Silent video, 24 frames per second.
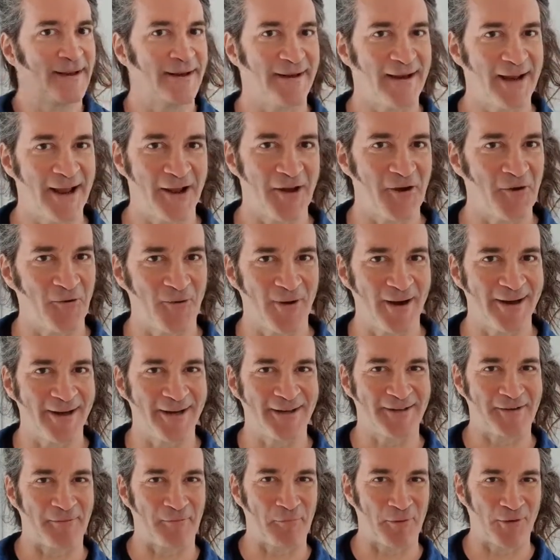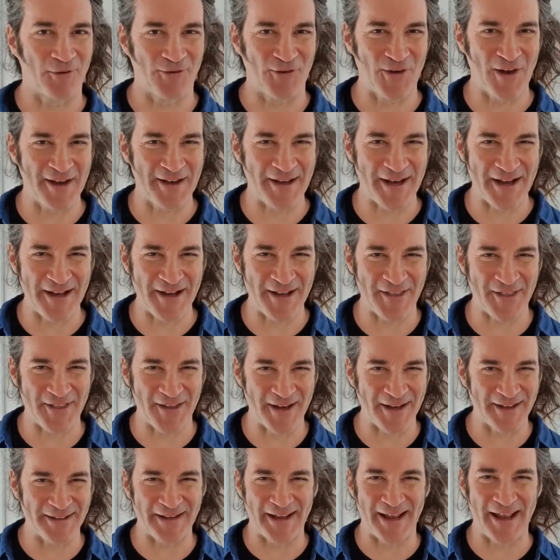Now you're ready to present
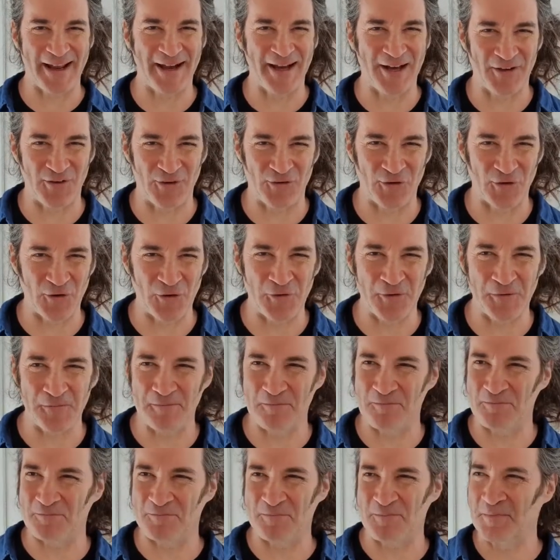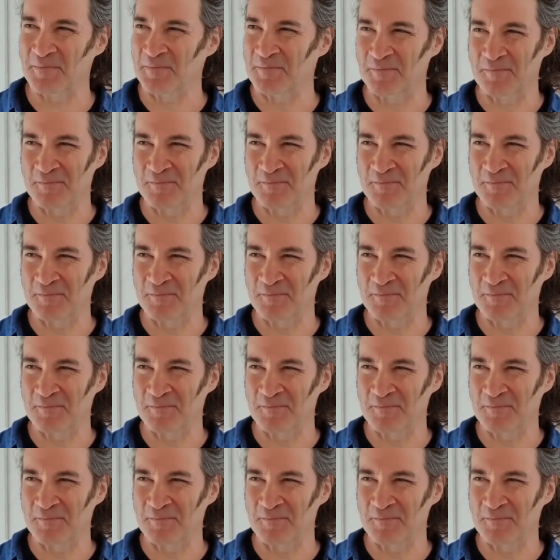anything to any Zoom